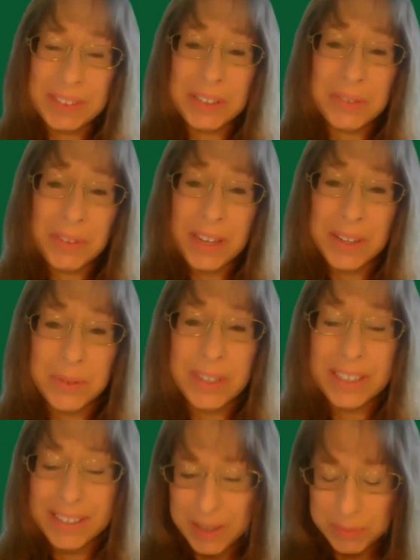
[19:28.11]
when you're
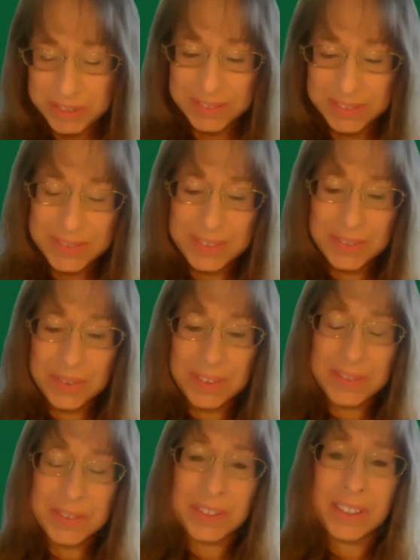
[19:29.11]
evaluating options so
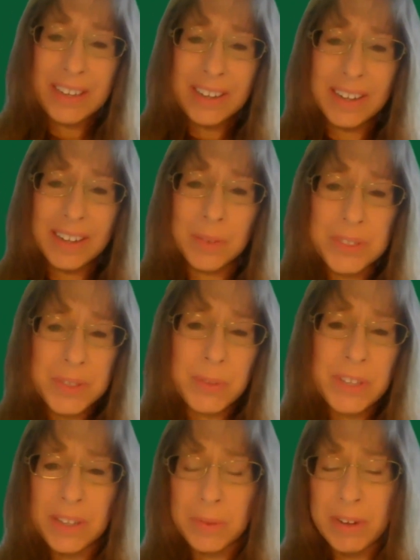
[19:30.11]
that's good um, just
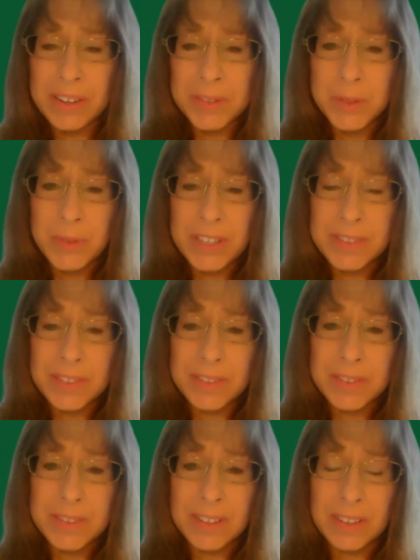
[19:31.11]
speaking about
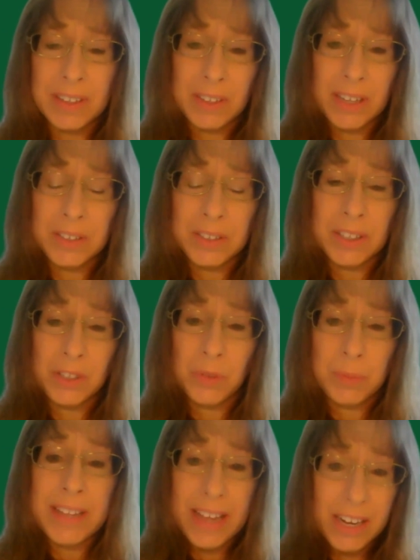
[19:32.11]
expenses and, and, you've
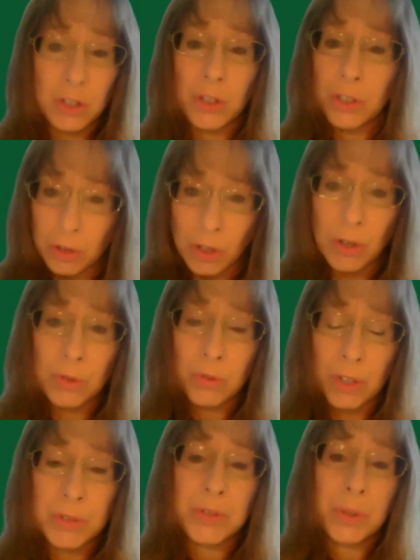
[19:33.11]
been getting good loan
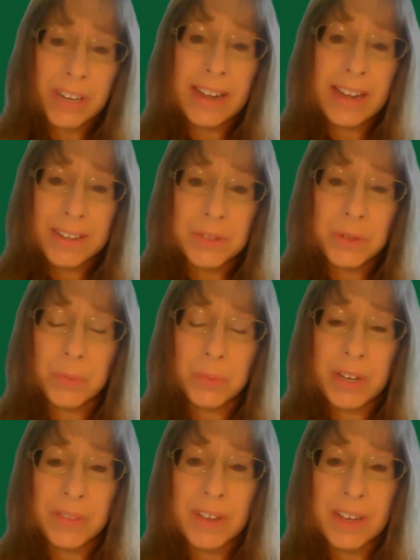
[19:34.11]
growth so i want to ask you
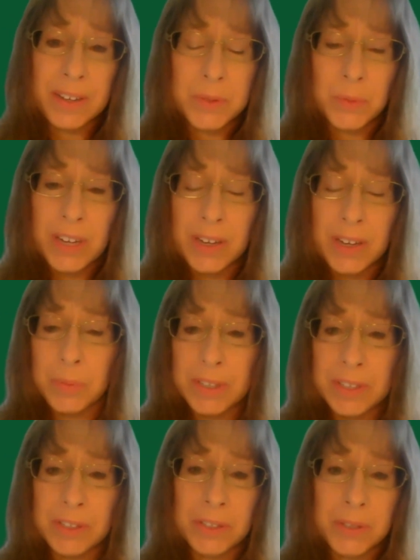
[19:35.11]
about that as well
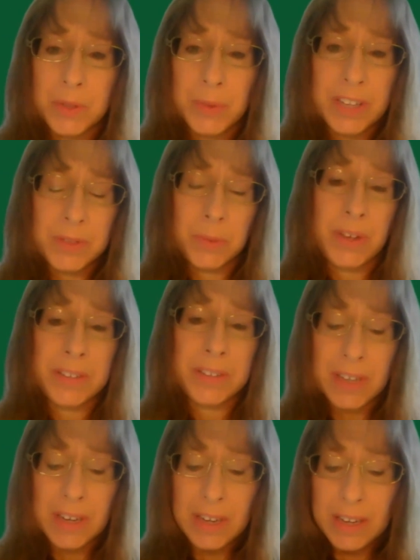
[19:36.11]
but your expense
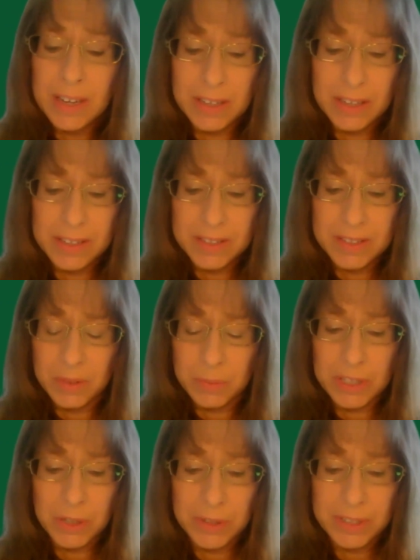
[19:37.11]
base uh, hasn't it
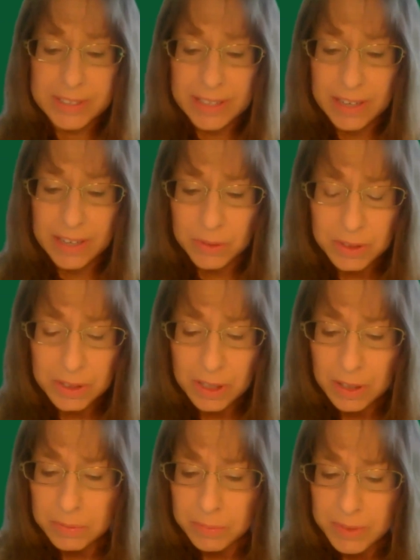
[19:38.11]
been going down
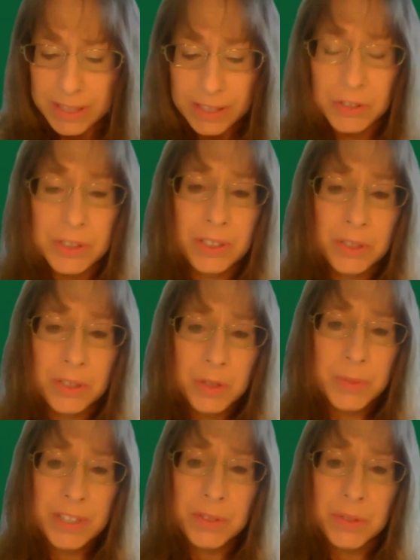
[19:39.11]
um, yeah your, your
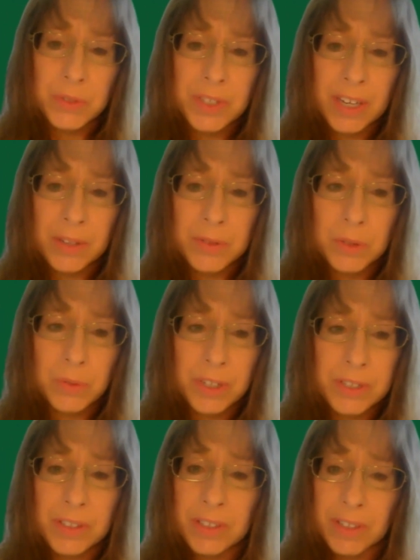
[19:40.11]
expenses were down
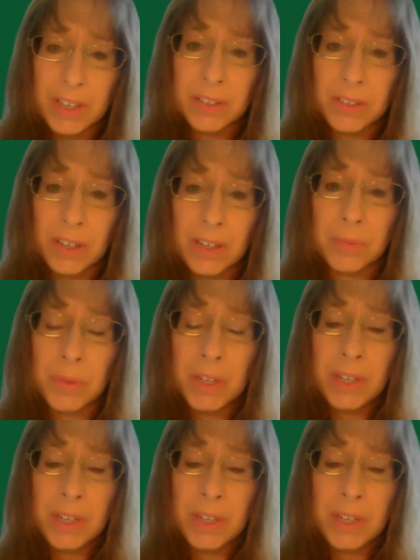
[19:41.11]
sequentially again um,